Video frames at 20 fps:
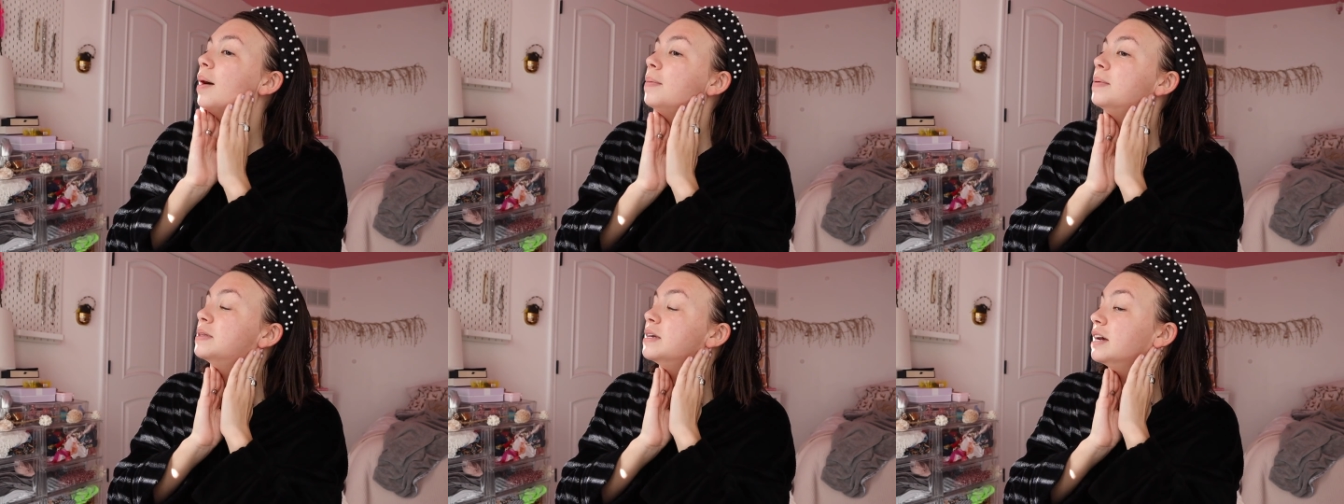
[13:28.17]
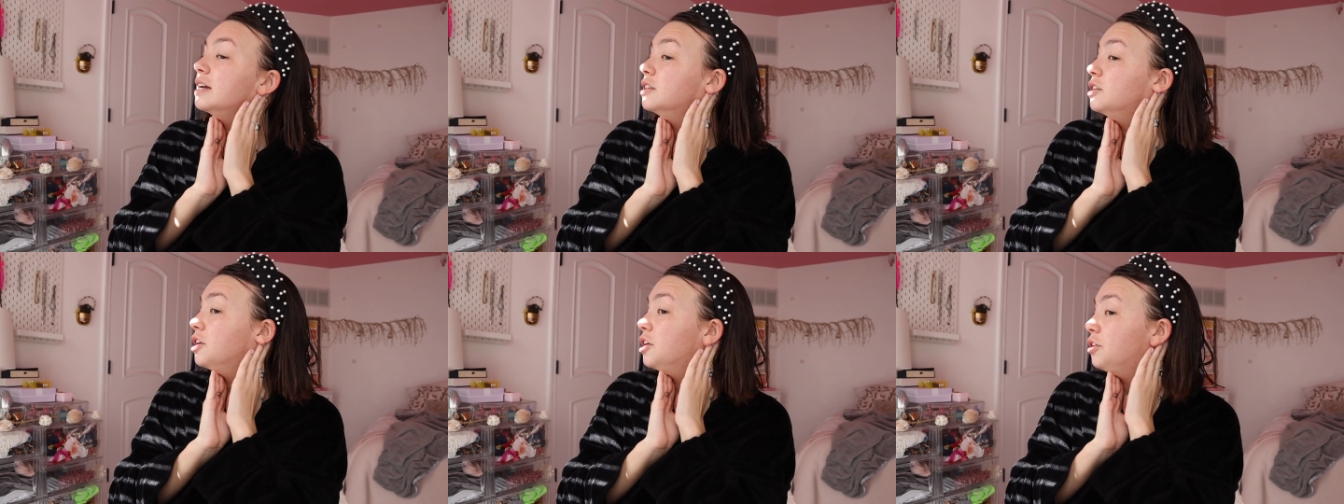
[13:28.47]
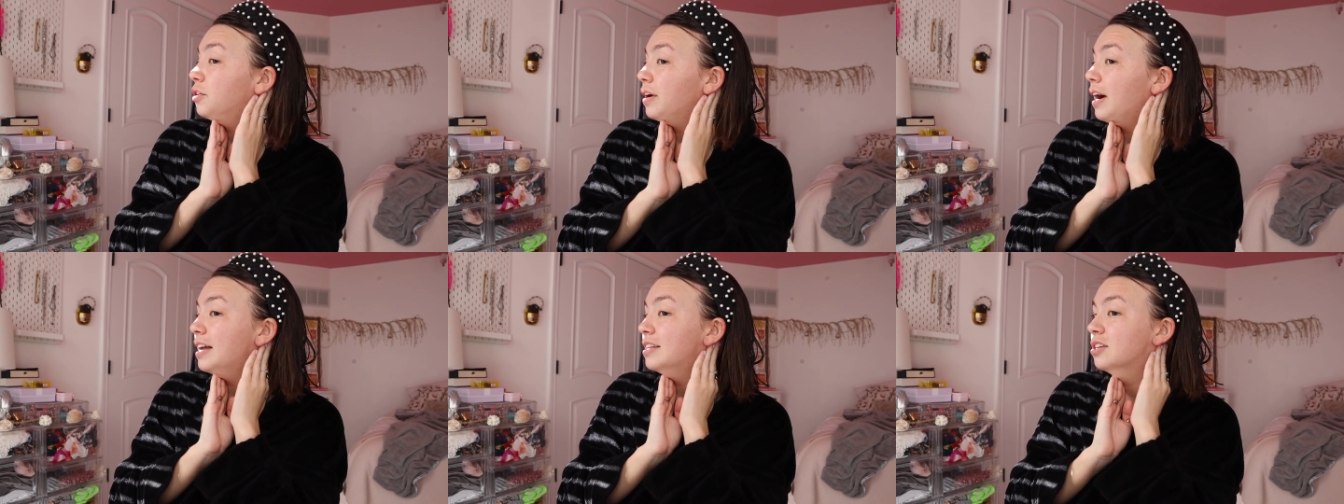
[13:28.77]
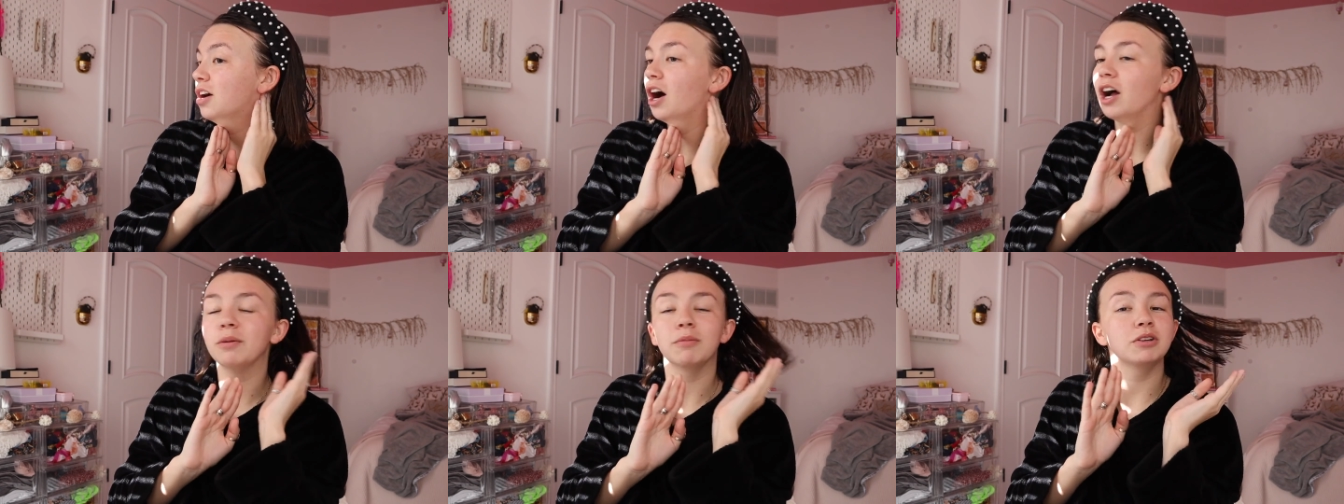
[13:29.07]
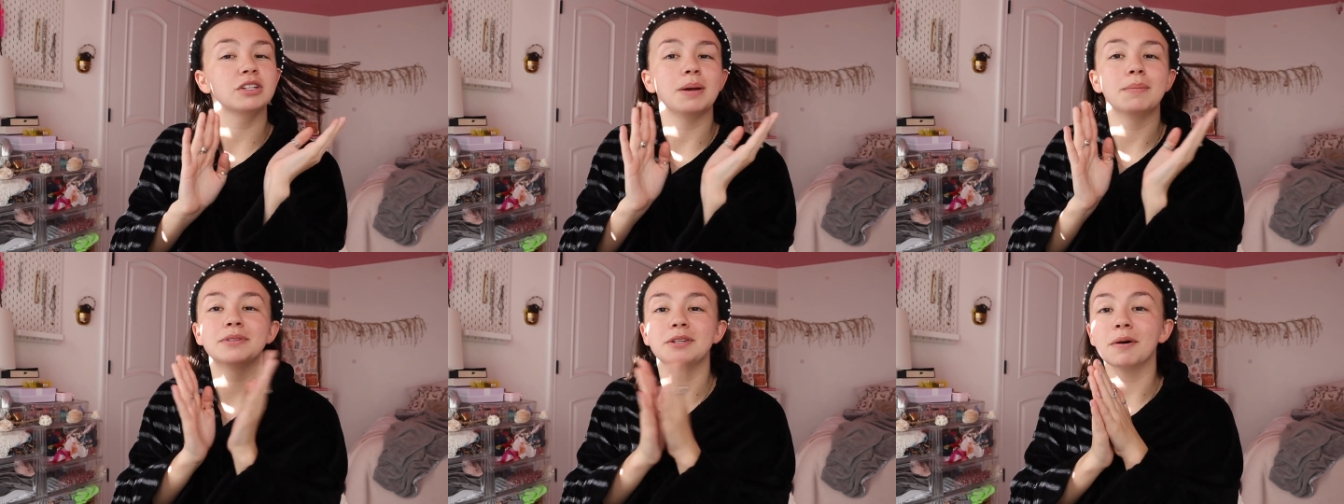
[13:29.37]
update you guys on
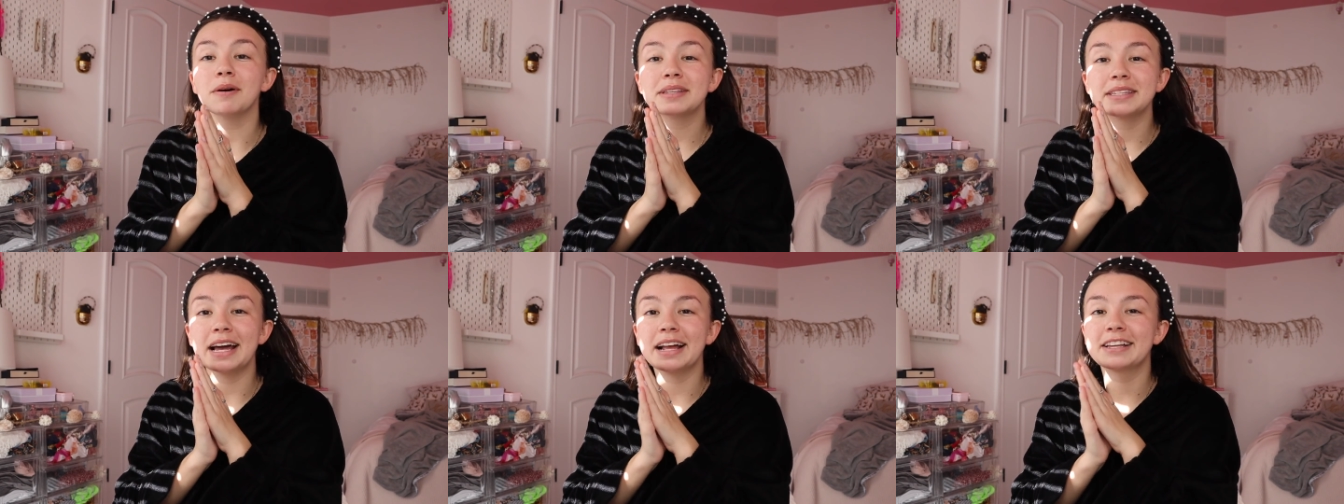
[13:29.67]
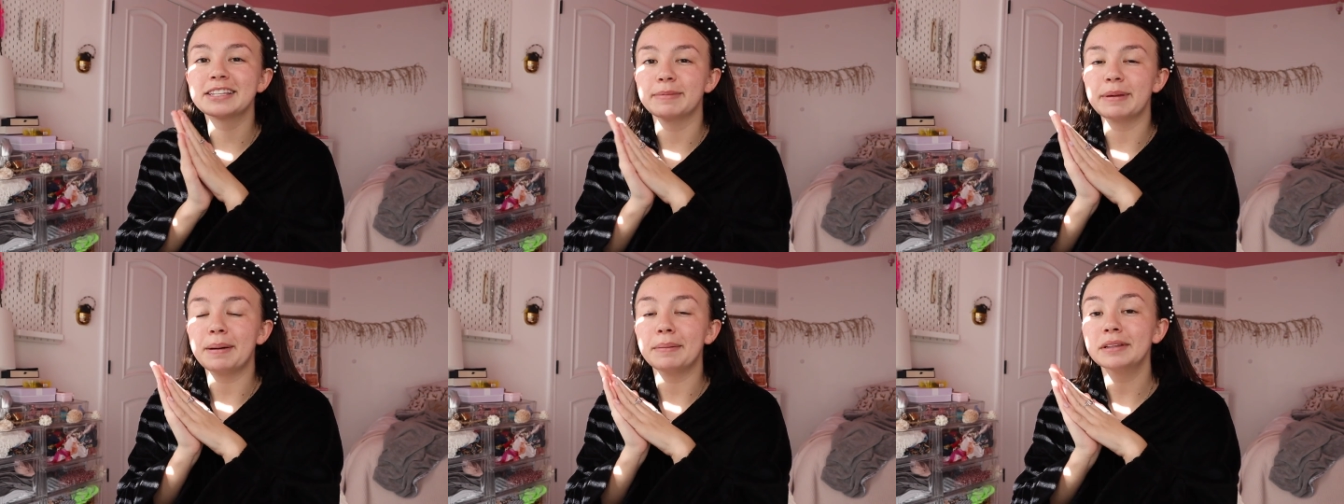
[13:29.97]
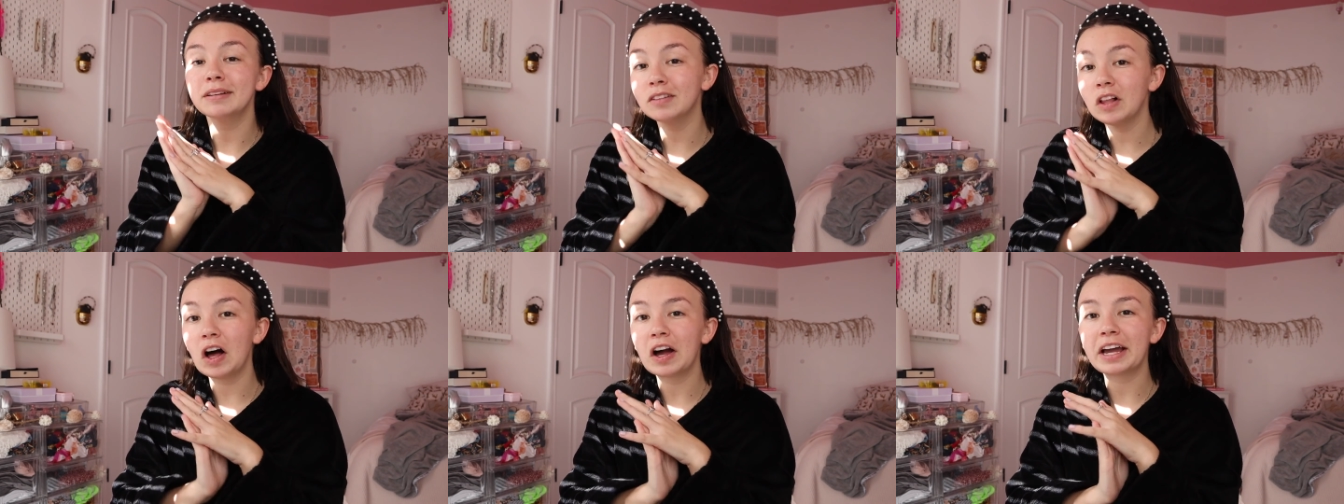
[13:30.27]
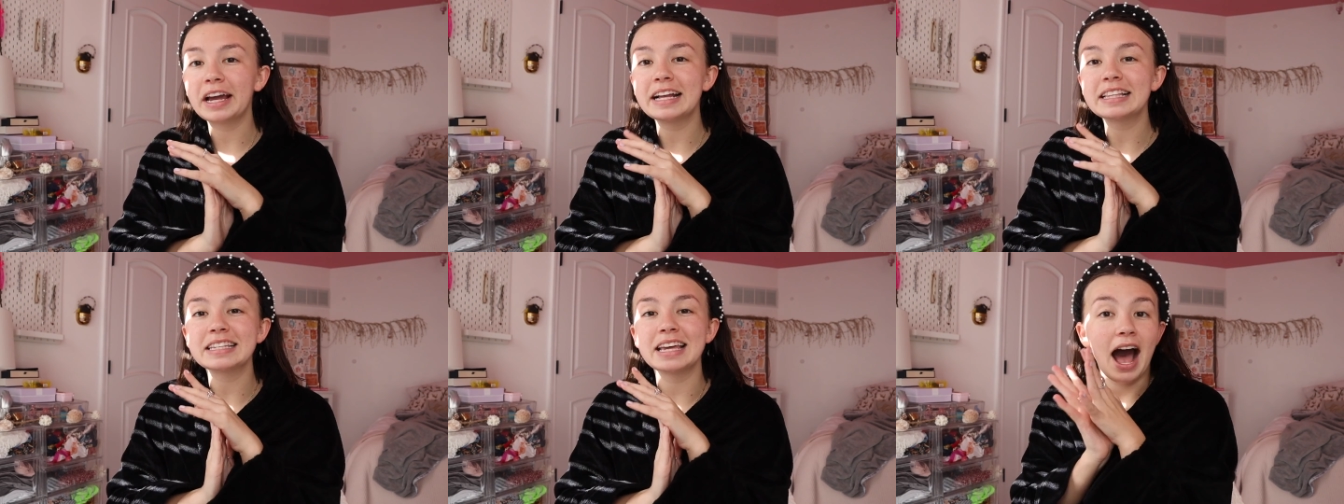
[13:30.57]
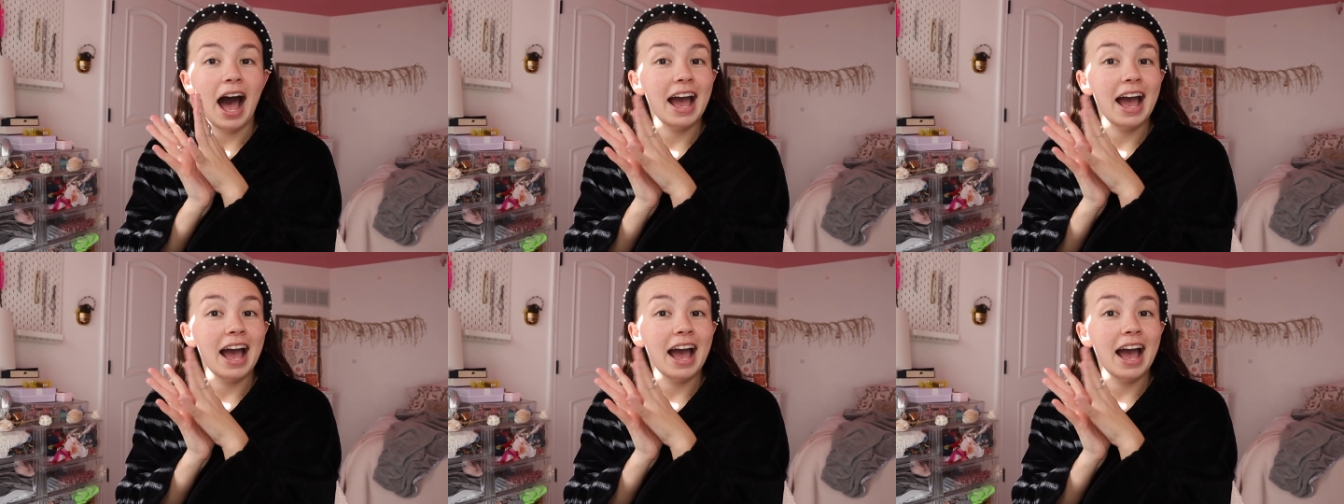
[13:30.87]
which I'm so excited to be able to vlog it